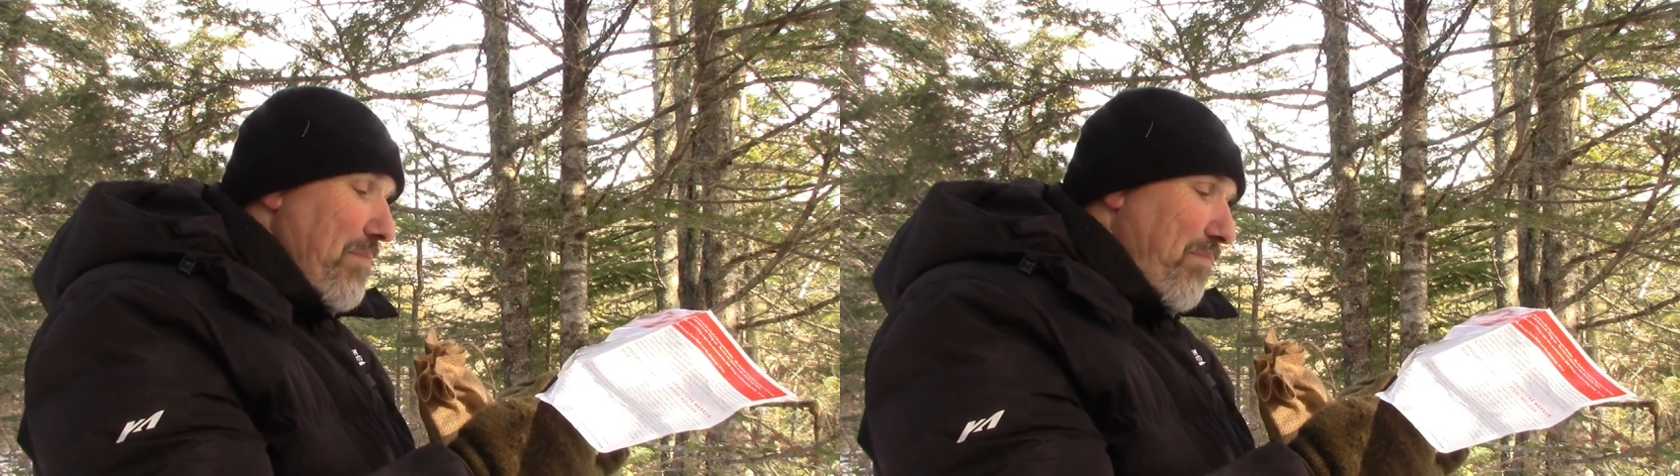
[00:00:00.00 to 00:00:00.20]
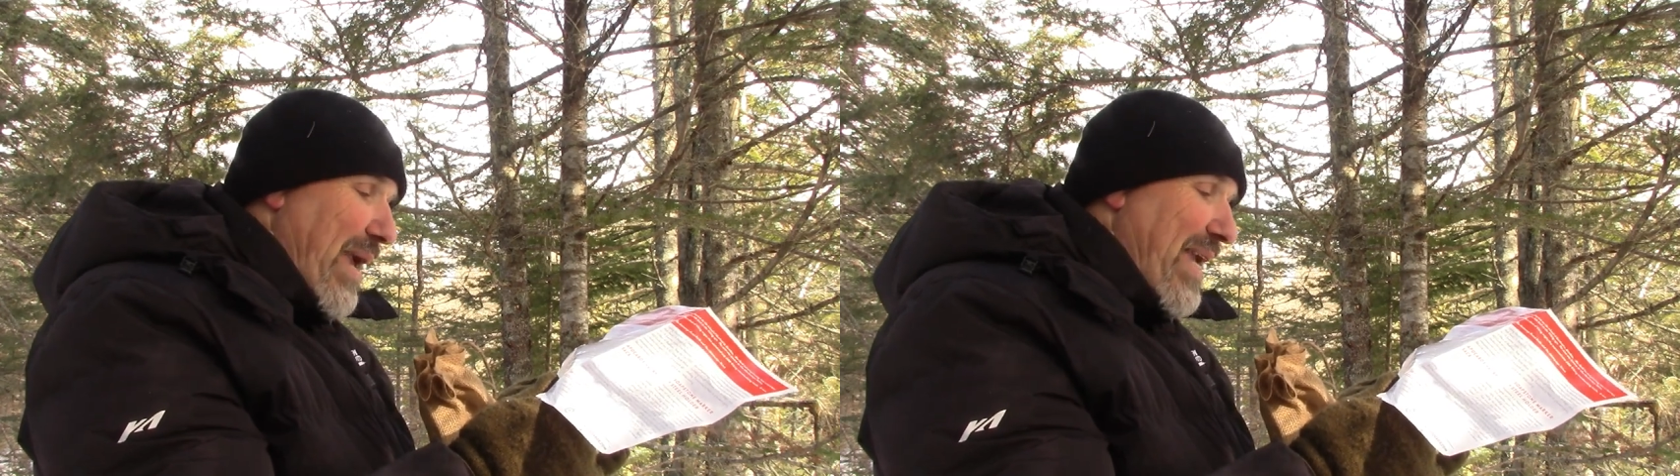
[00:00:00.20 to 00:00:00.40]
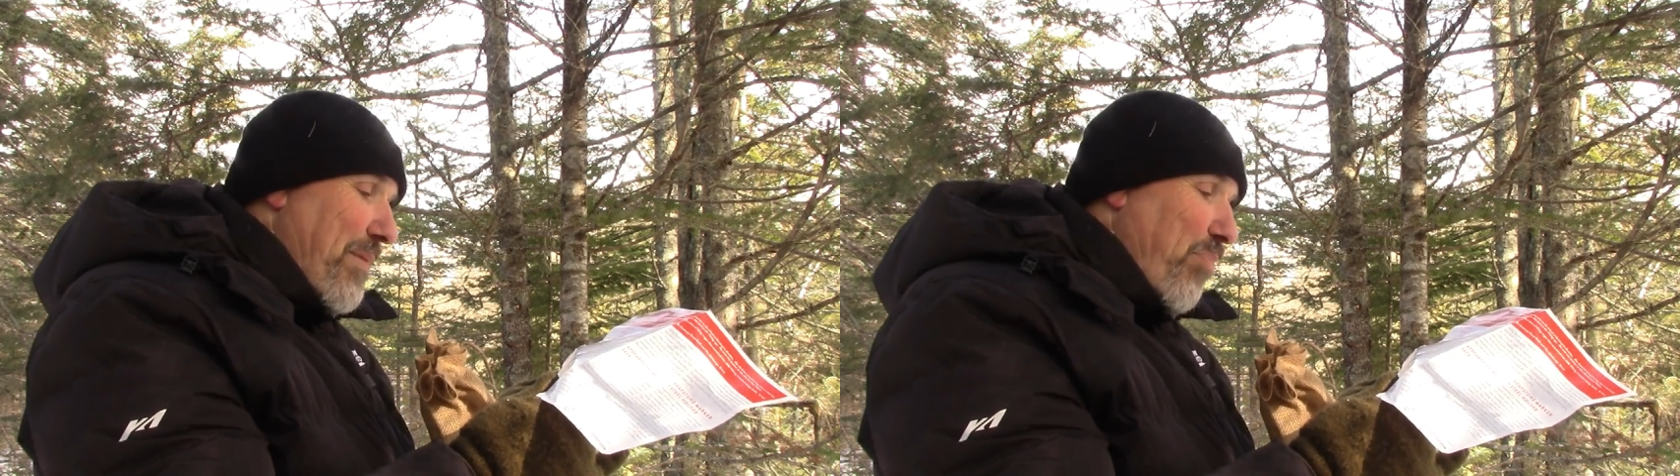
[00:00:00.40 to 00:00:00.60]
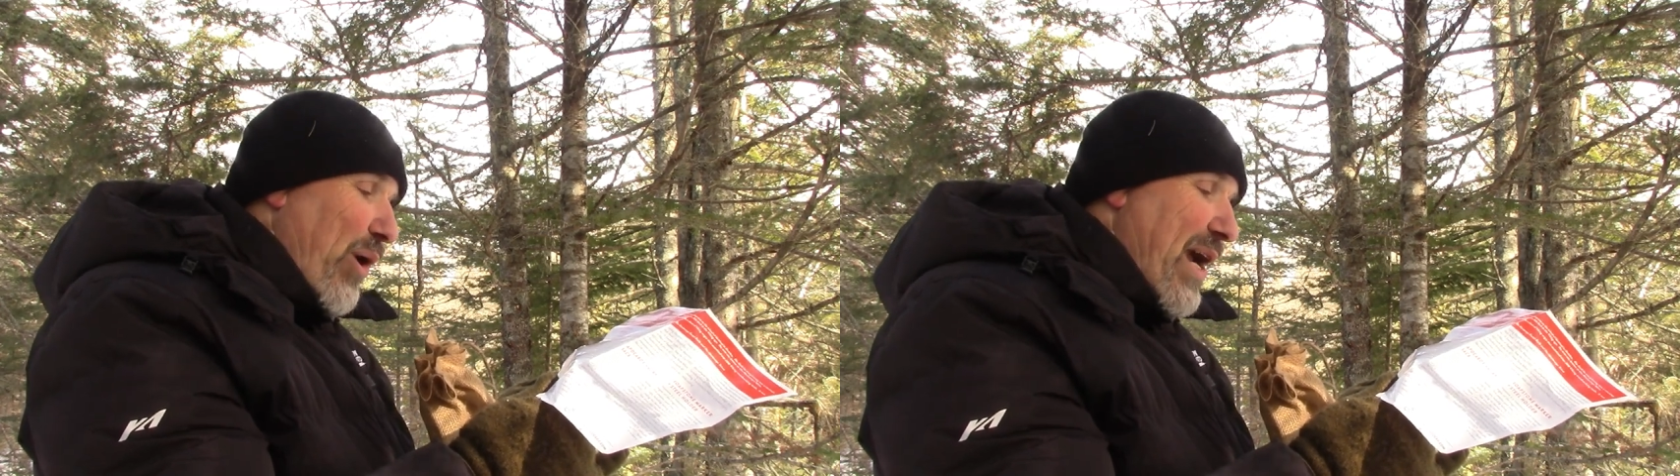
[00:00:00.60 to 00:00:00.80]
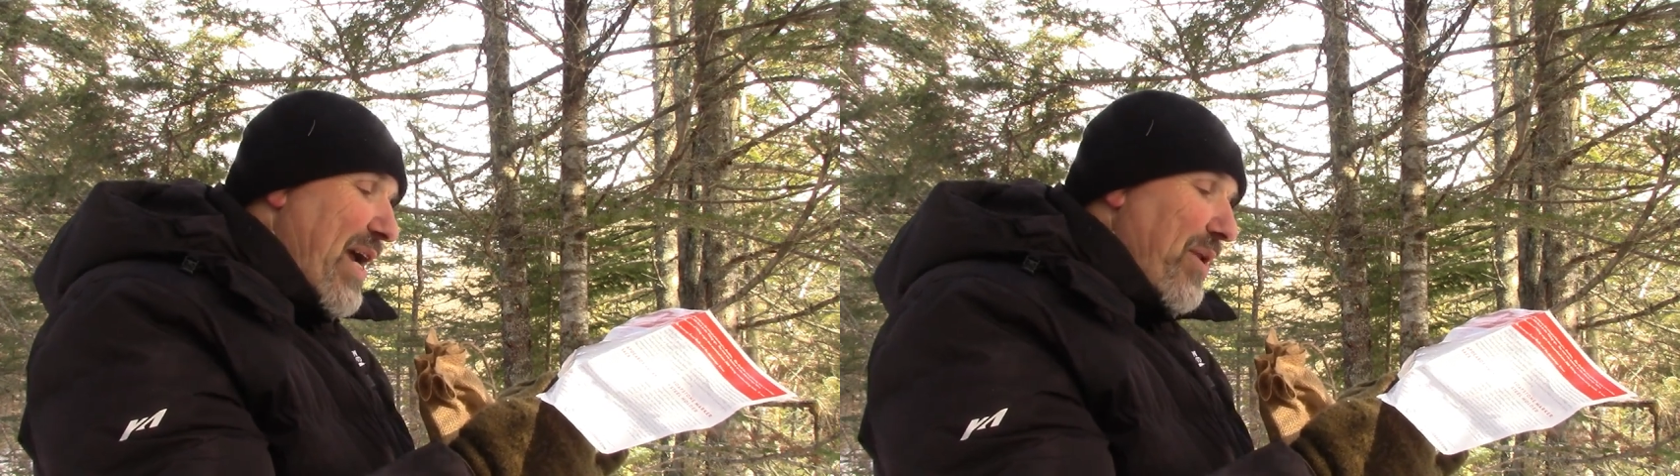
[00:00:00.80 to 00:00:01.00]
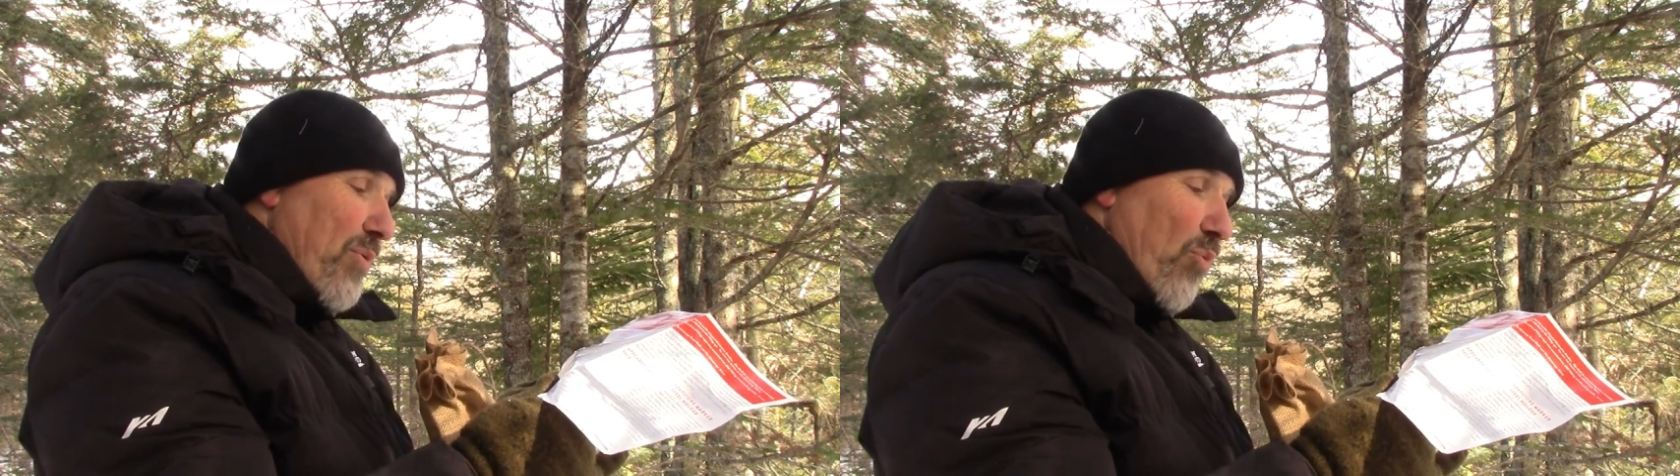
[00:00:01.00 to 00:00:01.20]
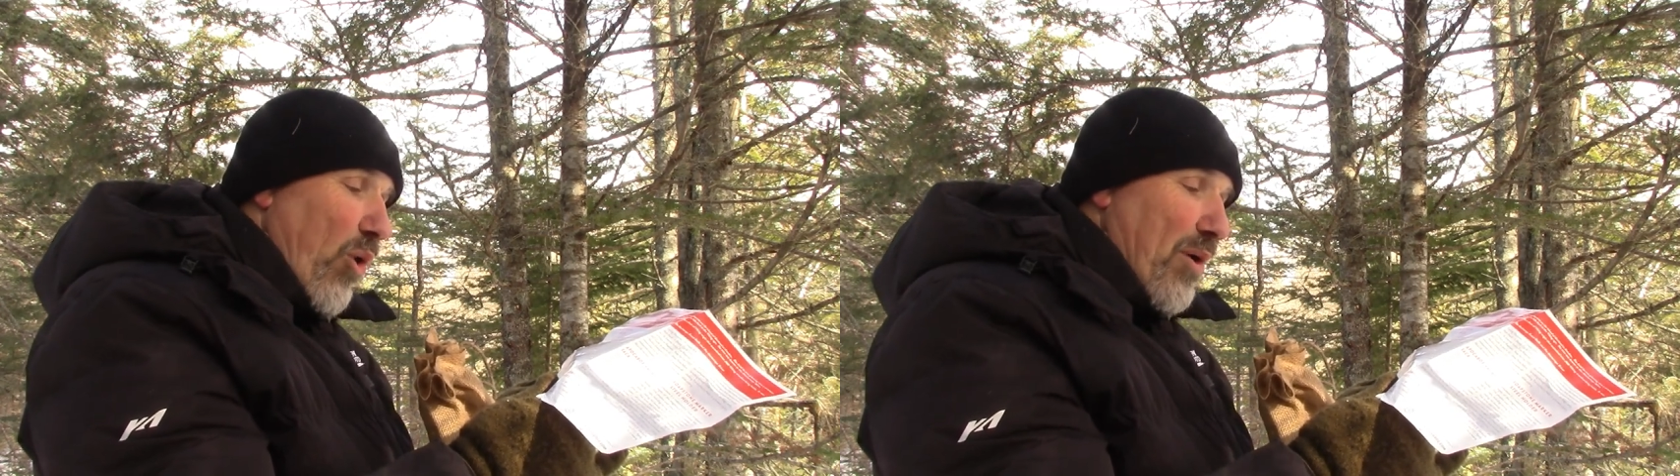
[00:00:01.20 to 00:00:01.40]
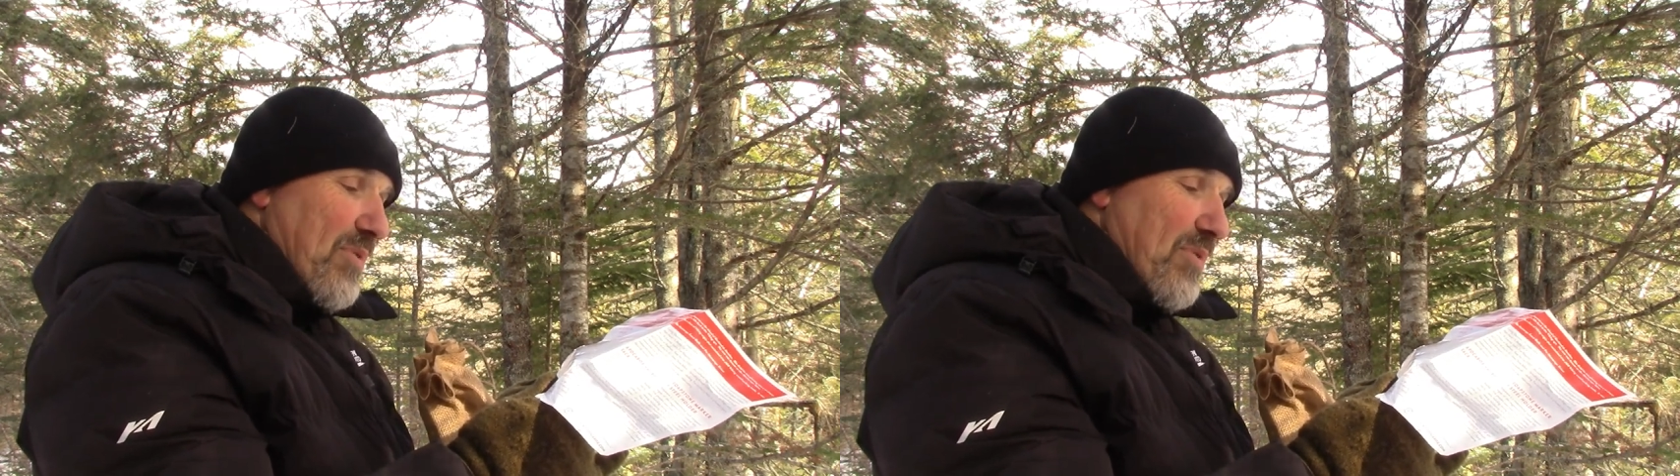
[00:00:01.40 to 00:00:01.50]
bake bread, warm